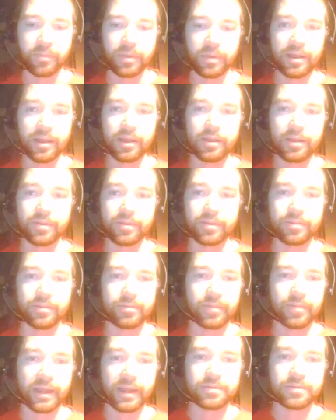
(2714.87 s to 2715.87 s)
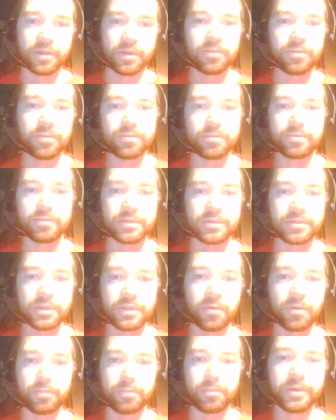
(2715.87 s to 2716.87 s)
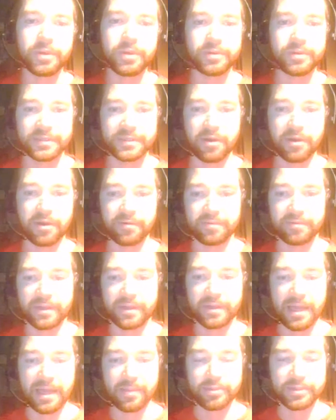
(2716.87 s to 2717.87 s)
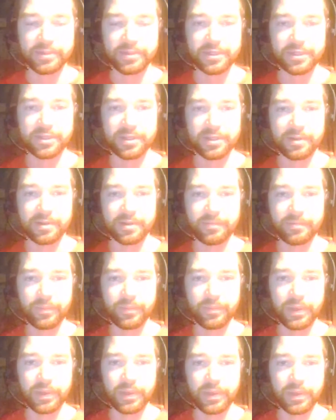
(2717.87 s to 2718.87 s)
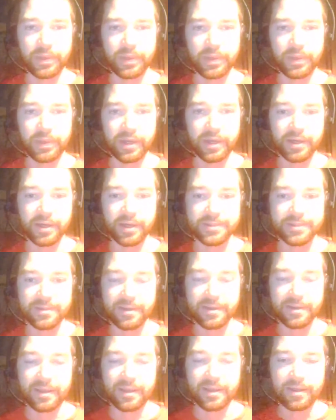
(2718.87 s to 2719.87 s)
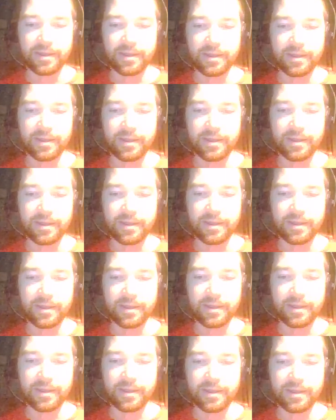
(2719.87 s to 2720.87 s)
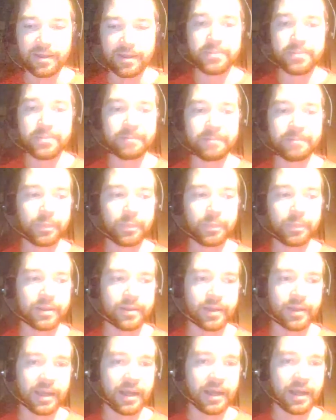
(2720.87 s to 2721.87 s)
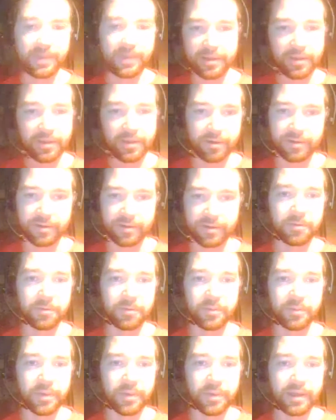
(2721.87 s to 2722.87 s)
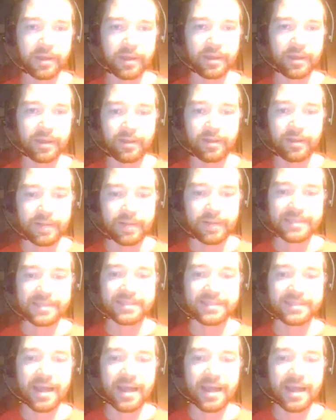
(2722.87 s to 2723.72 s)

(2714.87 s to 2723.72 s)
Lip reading: like don't put yourself in that position, because it's in my opinion, and I think you're there with me, that's not